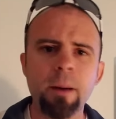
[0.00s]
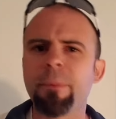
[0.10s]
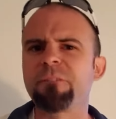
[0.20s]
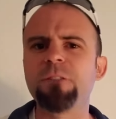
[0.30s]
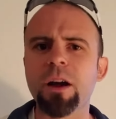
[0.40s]

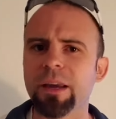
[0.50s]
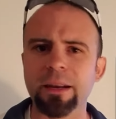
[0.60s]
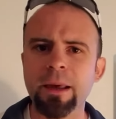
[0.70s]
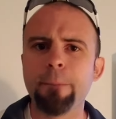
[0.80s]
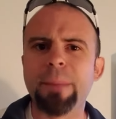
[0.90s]
but fuck it.
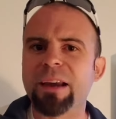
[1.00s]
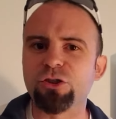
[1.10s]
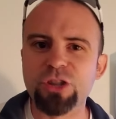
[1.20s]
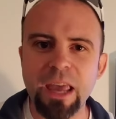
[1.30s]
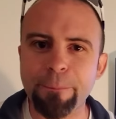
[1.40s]

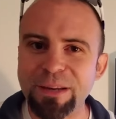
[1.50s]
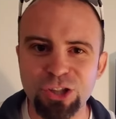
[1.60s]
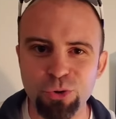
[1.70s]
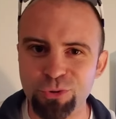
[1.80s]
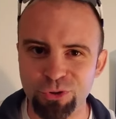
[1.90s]
Beggars can't be
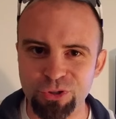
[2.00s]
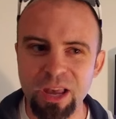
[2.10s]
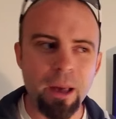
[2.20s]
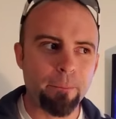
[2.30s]
choosers.